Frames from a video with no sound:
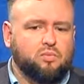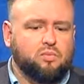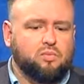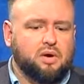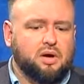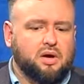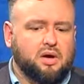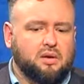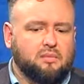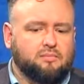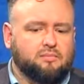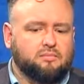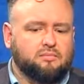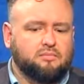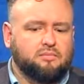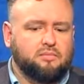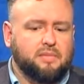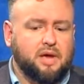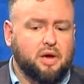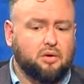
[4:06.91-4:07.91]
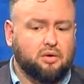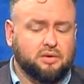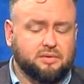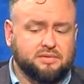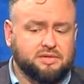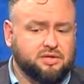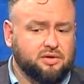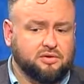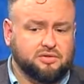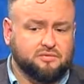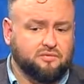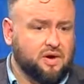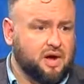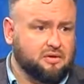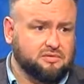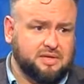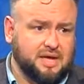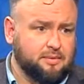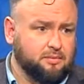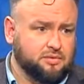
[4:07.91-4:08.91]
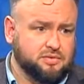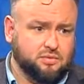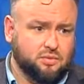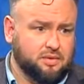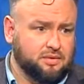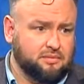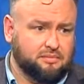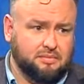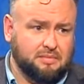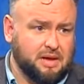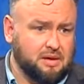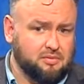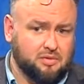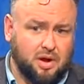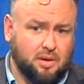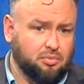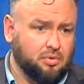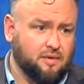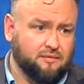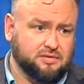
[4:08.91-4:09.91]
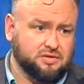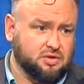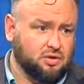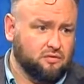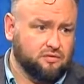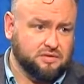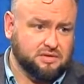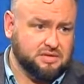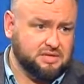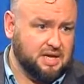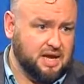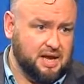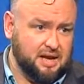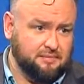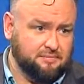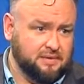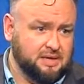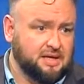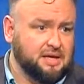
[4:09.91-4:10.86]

held a series of roundtables with nonprofits all over the state